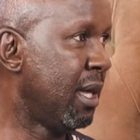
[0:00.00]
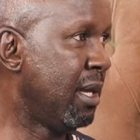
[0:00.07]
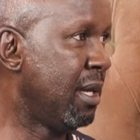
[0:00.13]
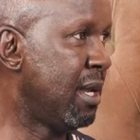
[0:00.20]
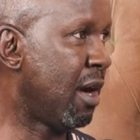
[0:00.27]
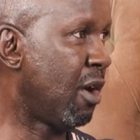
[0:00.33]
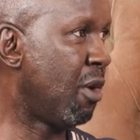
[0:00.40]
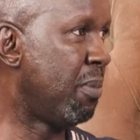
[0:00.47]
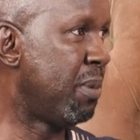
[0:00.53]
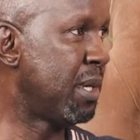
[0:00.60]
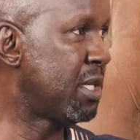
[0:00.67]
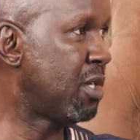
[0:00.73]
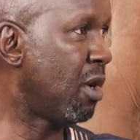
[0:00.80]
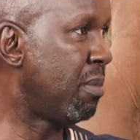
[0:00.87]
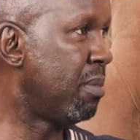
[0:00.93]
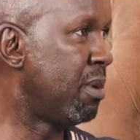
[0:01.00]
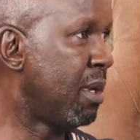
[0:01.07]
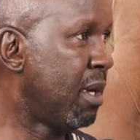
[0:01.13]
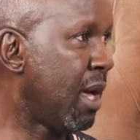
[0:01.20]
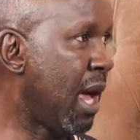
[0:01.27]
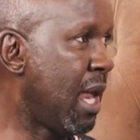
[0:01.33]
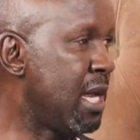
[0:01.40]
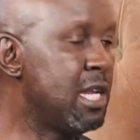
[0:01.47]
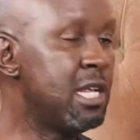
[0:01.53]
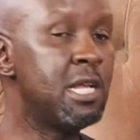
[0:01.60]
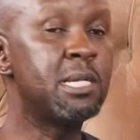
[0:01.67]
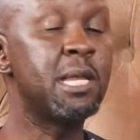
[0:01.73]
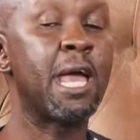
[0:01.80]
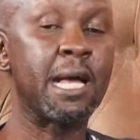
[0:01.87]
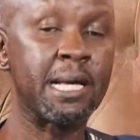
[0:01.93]
He did a complete job. Mm. And he did
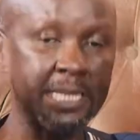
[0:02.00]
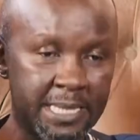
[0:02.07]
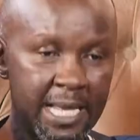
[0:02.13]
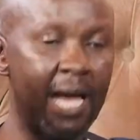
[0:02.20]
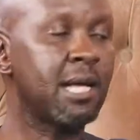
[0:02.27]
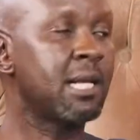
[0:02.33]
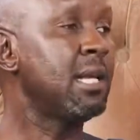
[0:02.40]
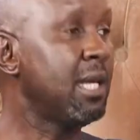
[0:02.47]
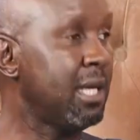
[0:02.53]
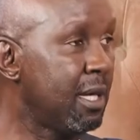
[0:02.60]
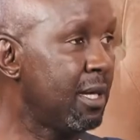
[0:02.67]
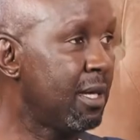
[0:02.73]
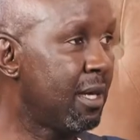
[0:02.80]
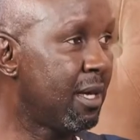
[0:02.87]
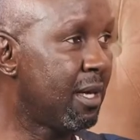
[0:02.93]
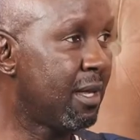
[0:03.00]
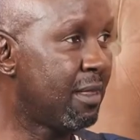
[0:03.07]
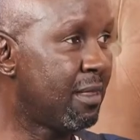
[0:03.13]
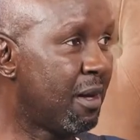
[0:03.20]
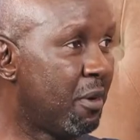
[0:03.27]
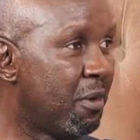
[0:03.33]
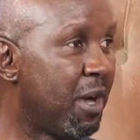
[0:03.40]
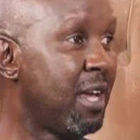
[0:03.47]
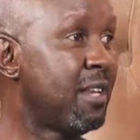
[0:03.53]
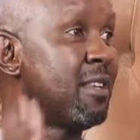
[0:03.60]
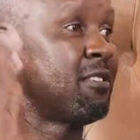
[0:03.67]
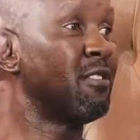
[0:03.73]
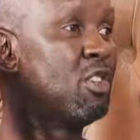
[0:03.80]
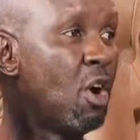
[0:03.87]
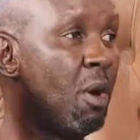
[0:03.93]
it exactly the way it
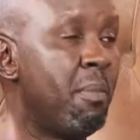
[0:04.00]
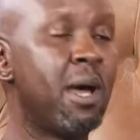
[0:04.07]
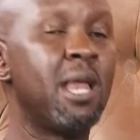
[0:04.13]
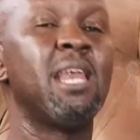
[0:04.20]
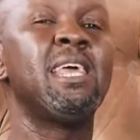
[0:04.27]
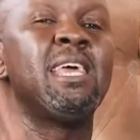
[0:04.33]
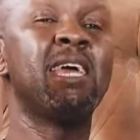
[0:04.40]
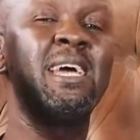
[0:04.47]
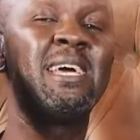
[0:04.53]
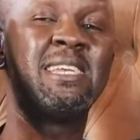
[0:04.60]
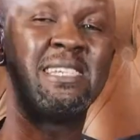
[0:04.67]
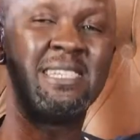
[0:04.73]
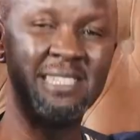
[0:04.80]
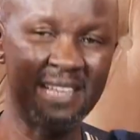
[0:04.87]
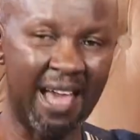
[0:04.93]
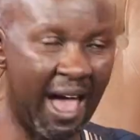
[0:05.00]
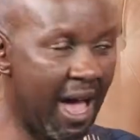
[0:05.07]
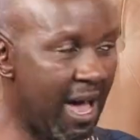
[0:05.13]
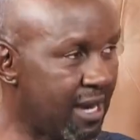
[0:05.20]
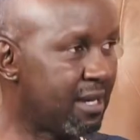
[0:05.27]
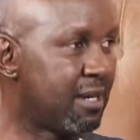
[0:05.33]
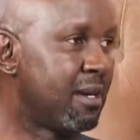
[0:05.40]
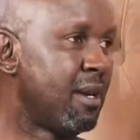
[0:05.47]
is normally done.